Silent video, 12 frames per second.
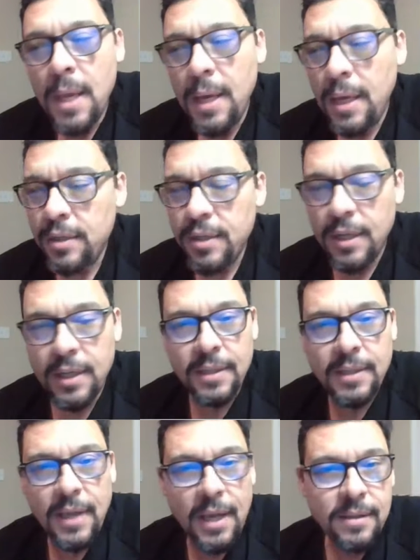And she could
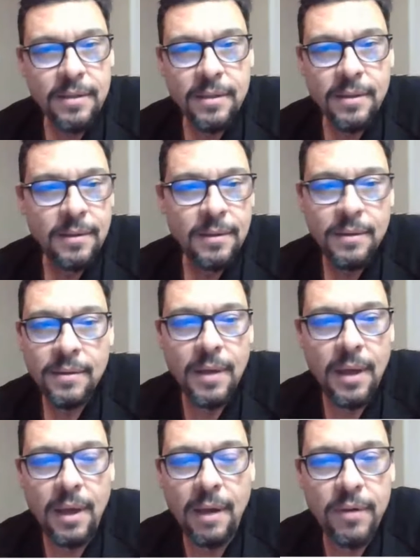attest
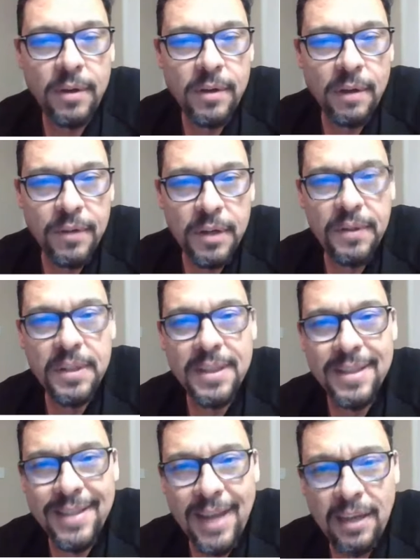every different
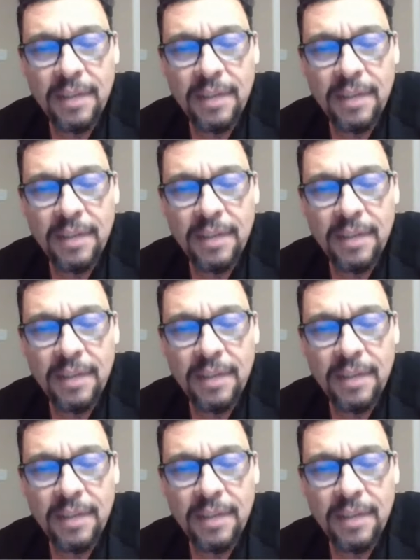state,